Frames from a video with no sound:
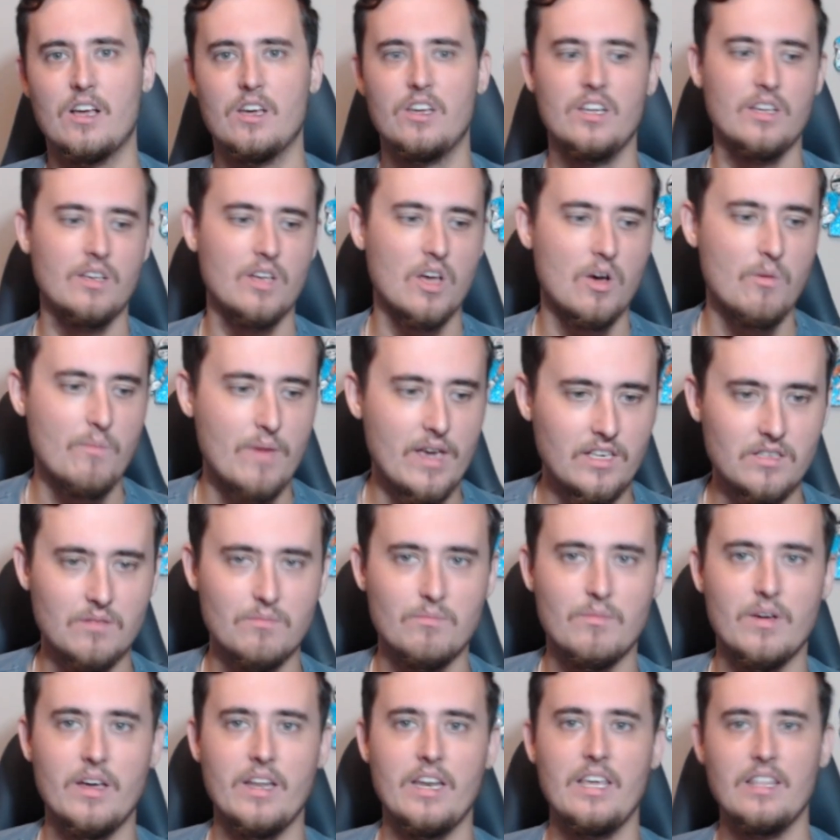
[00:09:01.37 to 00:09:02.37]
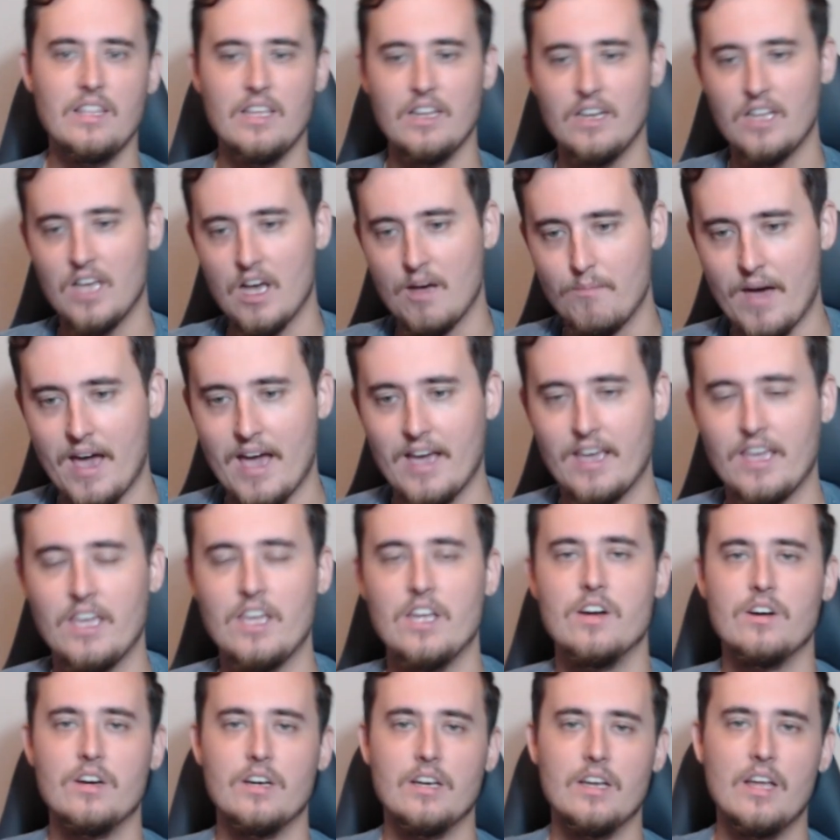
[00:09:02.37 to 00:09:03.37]
I'm gonna go make some money and then come back
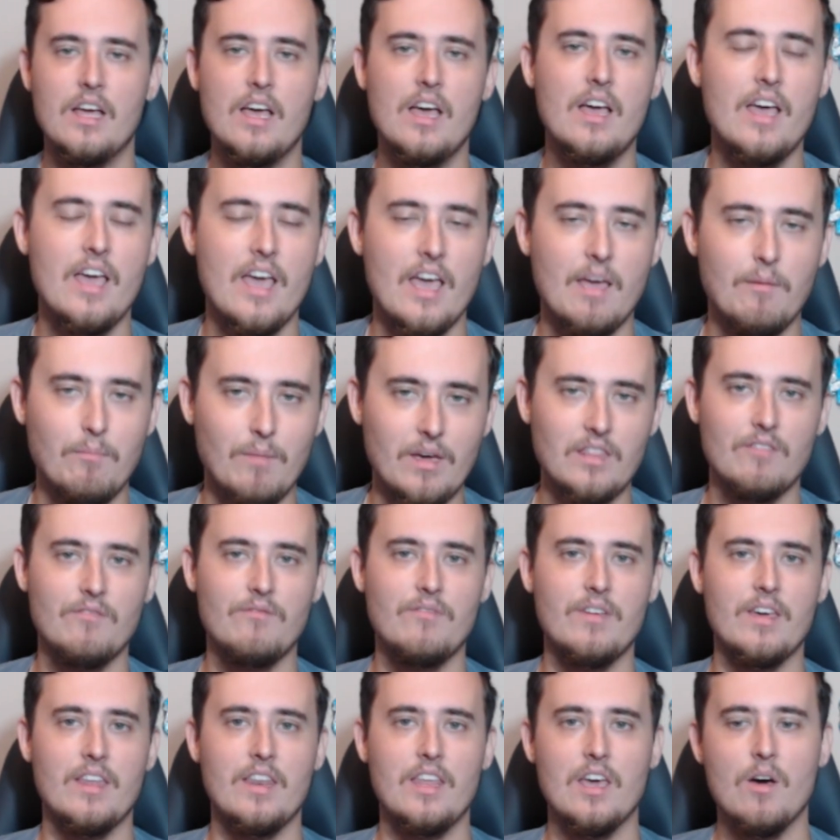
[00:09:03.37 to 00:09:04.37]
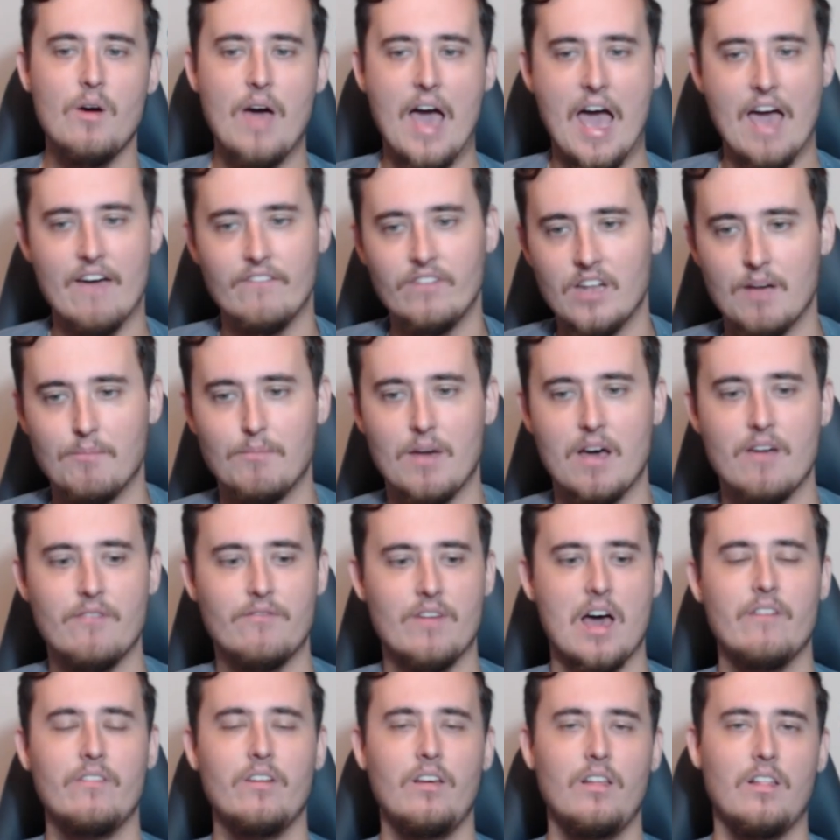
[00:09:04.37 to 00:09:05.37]
here and, and make the video, have it up by
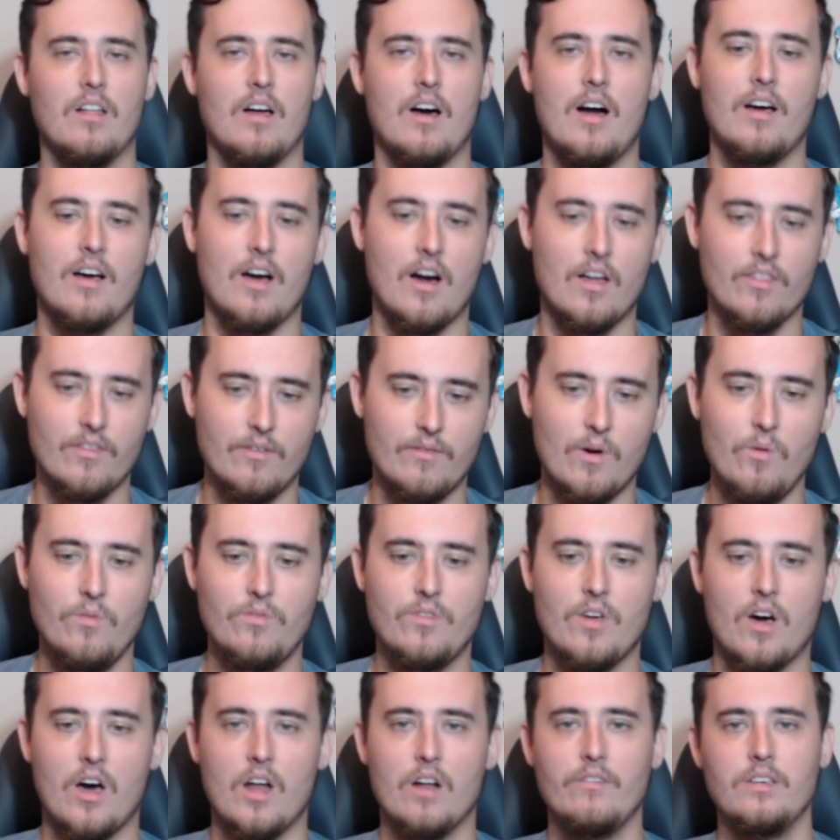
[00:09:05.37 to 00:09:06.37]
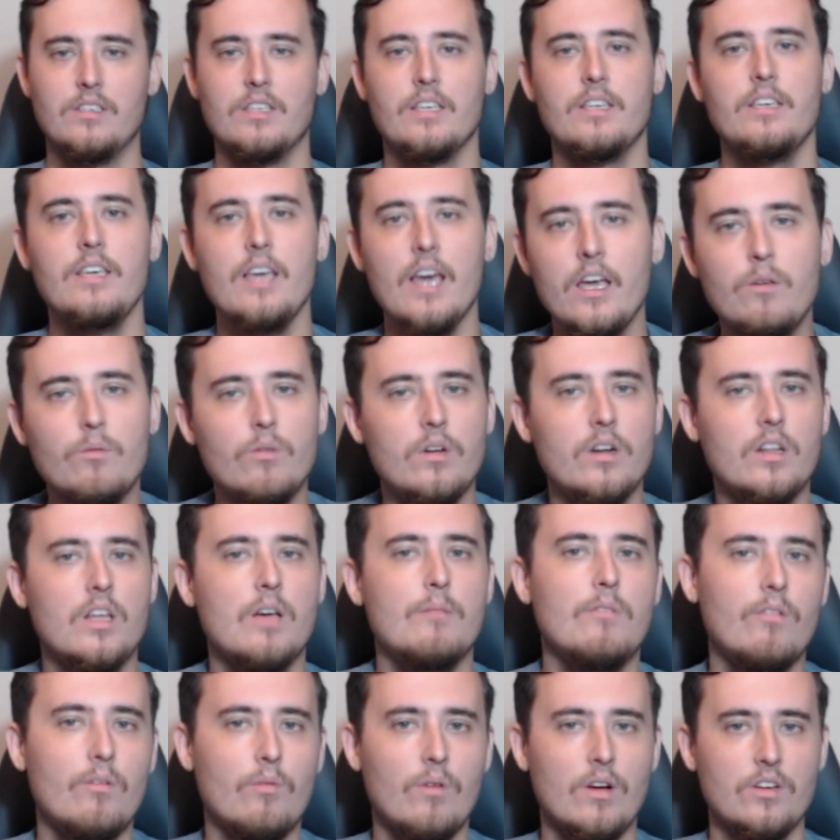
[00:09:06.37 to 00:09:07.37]
five o'clock on the phone with Donovan. He's like, yeah, you wanna
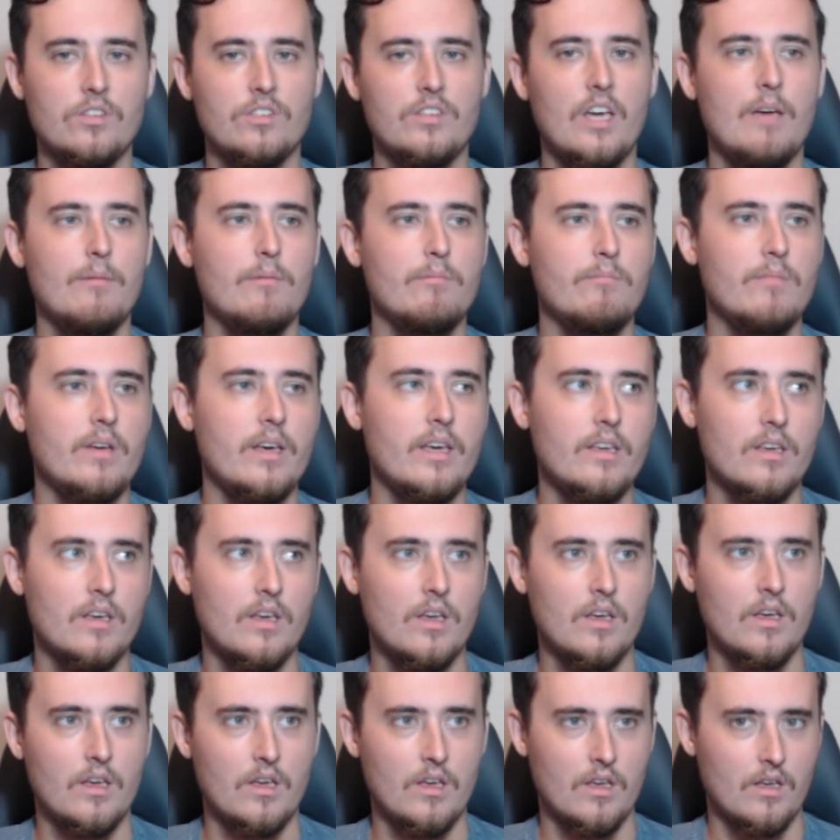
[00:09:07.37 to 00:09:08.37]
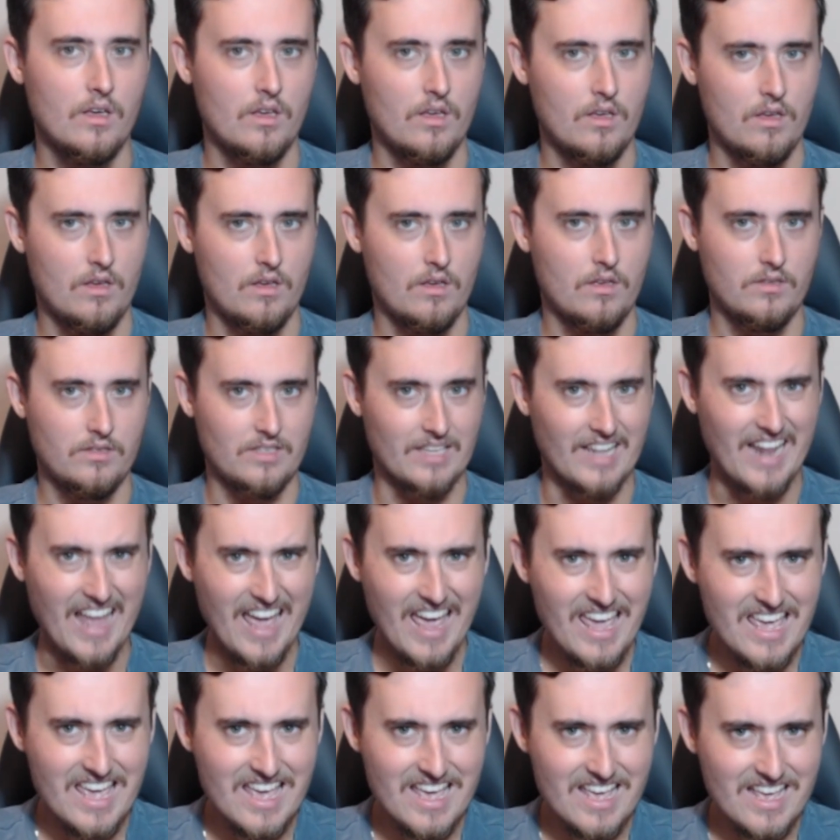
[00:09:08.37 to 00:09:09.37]
come over and watch a game? I'm like,
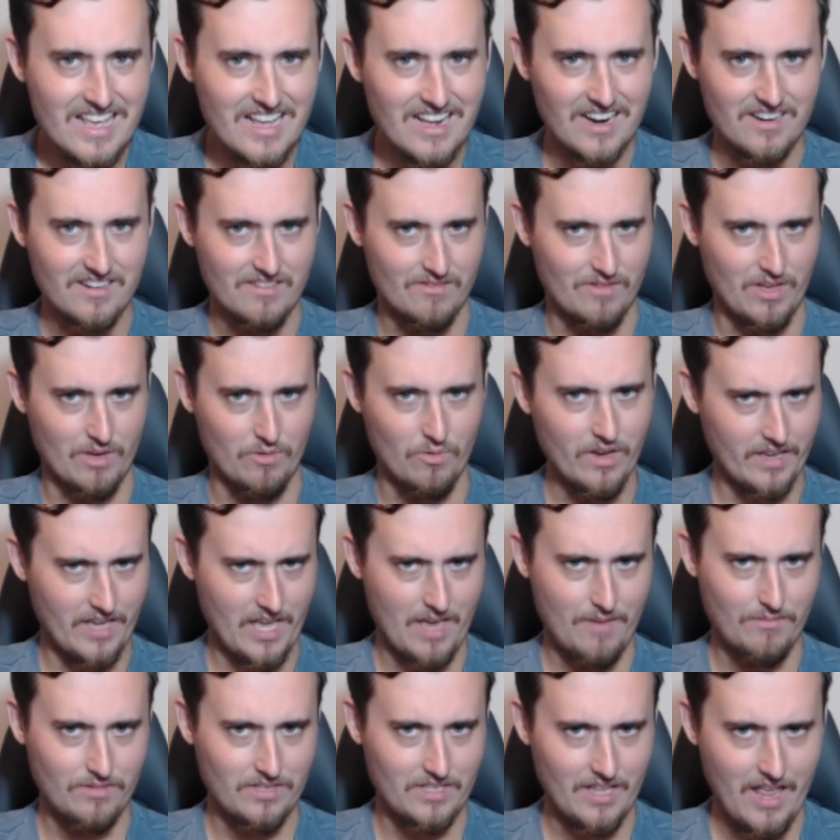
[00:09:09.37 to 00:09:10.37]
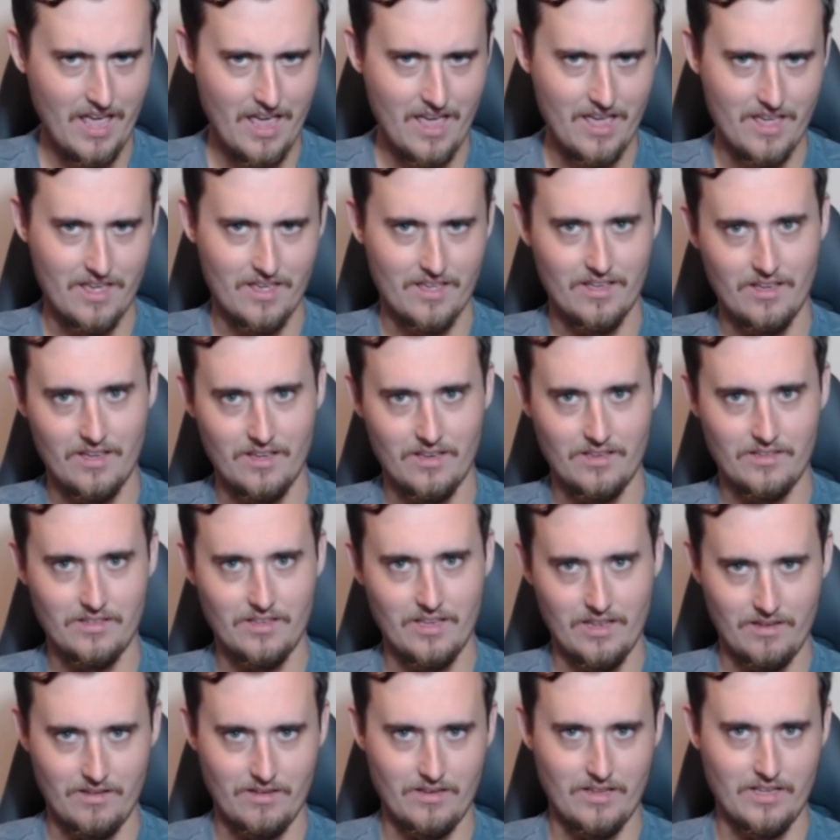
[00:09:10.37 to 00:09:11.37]
today? Like, what game's today? He's
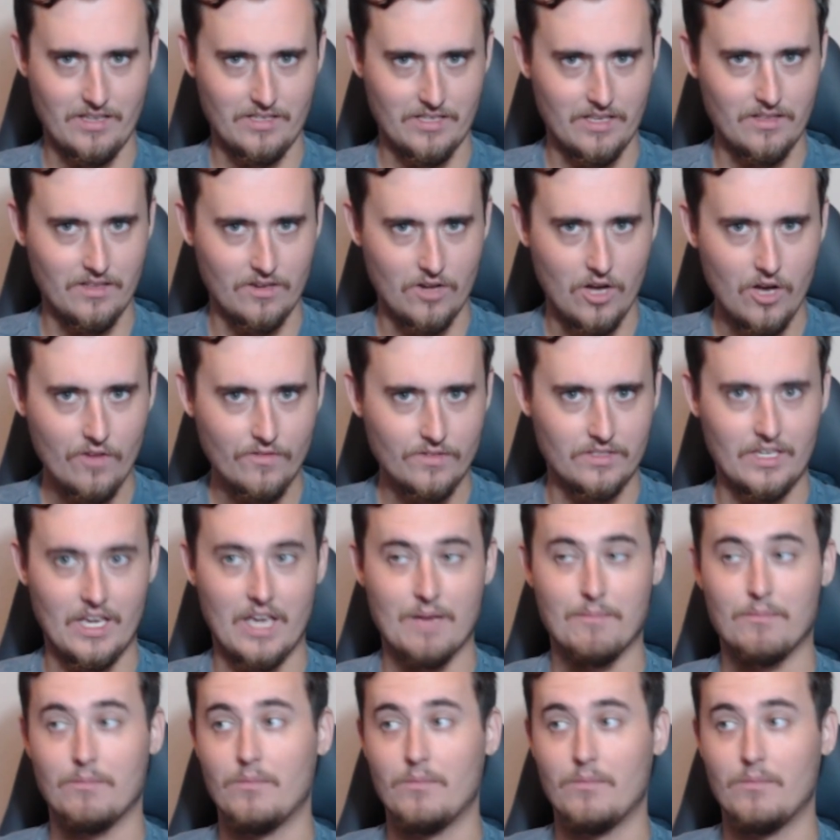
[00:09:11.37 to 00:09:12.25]
in, he said the Dolphins game.